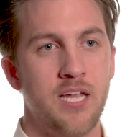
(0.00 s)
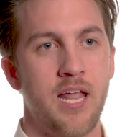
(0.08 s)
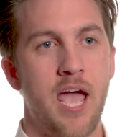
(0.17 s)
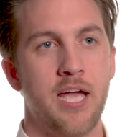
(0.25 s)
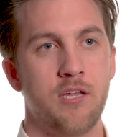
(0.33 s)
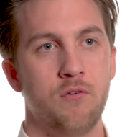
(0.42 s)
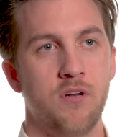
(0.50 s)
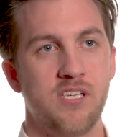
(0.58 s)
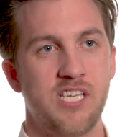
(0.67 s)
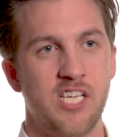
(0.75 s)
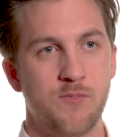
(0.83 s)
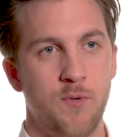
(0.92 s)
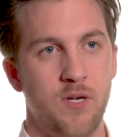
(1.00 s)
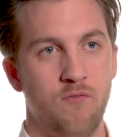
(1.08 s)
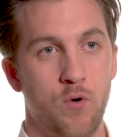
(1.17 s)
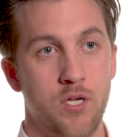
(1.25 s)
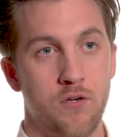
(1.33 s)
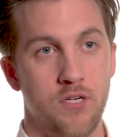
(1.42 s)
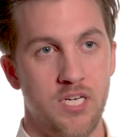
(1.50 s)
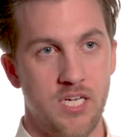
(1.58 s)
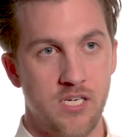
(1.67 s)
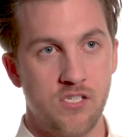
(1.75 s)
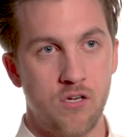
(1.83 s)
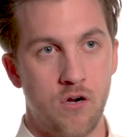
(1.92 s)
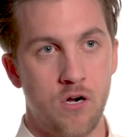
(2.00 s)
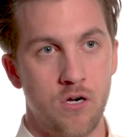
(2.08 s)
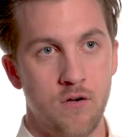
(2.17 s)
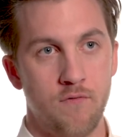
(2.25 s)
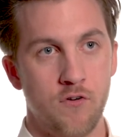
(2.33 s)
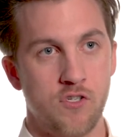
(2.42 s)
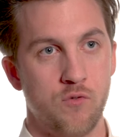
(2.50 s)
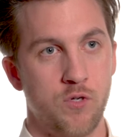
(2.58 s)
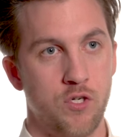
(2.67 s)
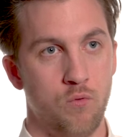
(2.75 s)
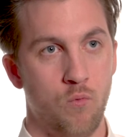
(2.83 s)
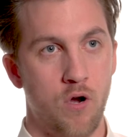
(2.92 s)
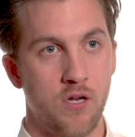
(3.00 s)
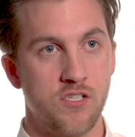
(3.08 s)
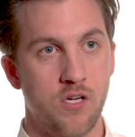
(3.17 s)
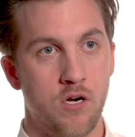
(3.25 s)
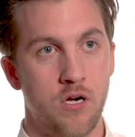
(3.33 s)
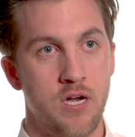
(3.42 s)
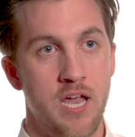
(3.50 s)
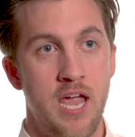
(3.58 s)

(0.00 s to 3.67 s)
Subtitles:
an accurate assessment of what your needs are versus what your wants are.